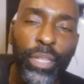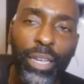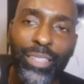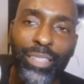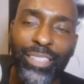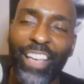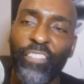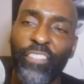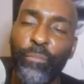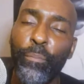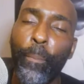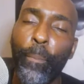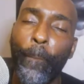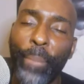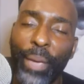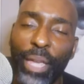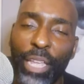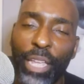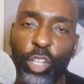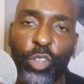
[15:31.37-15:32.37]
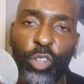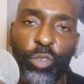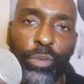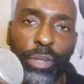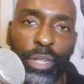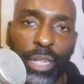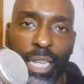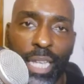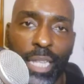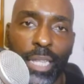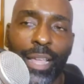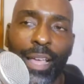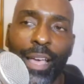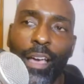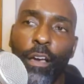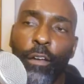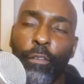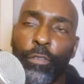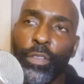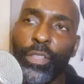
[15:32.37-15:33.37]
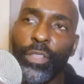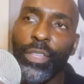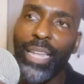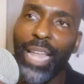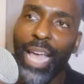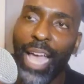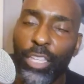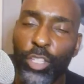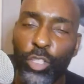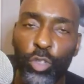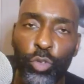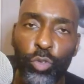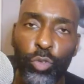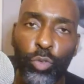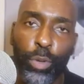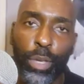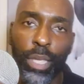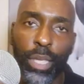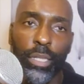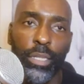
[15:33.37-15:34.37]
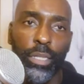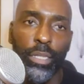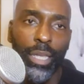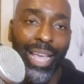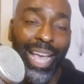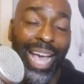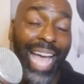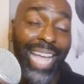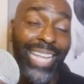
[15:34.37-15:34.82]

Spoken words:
because I've been doing it for the last 2 weeks.